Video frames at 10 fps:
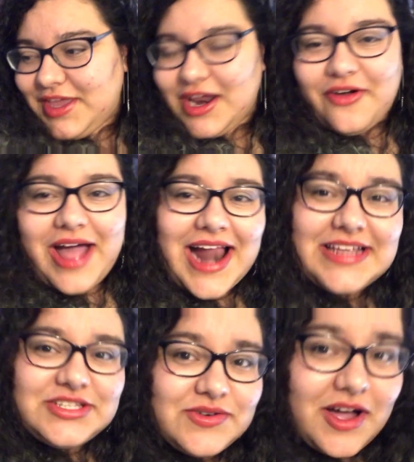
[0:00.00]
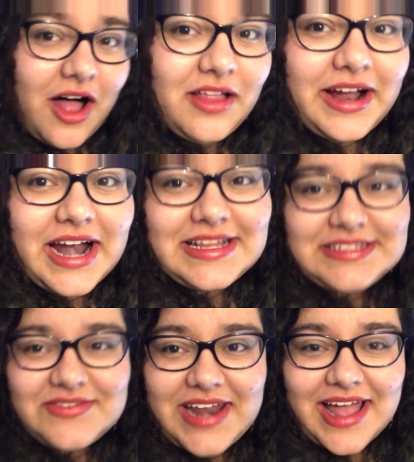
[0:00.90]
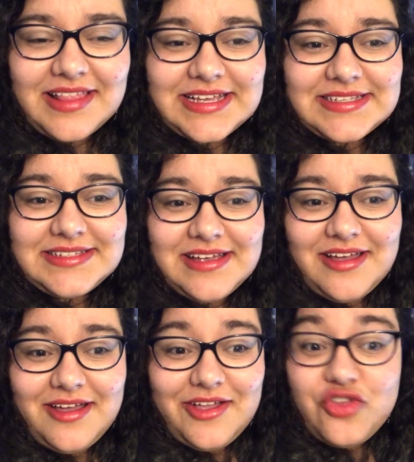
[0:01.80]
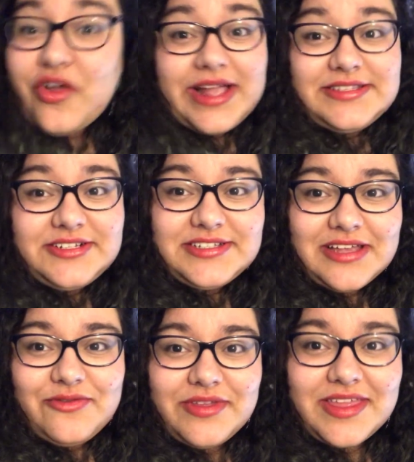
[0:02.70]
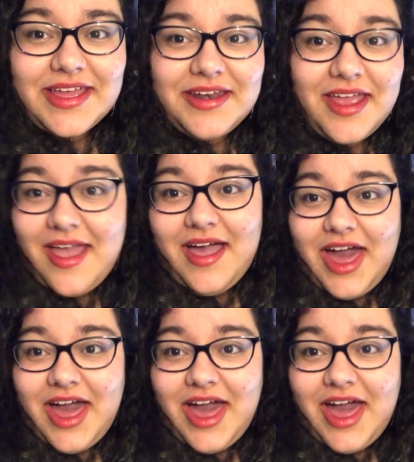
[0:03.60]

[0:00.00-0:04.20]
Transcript: You know, add it to a collar, add it to a necklace, trance yourself with it.